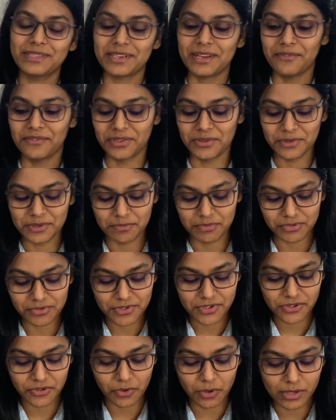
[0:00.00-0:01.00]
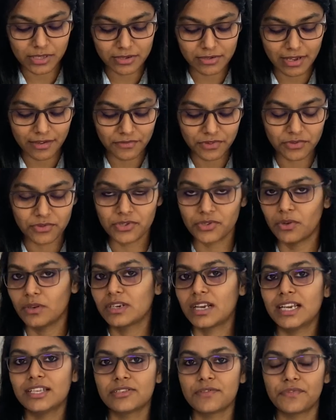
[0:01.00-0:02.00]
I have used Brustro also, I have used all
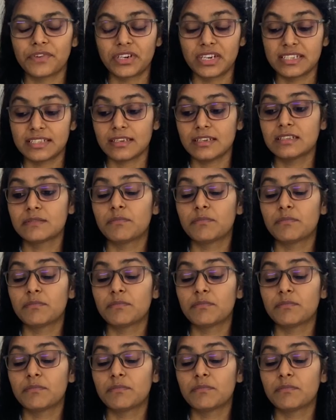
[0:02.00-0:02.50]
kinds of erasers.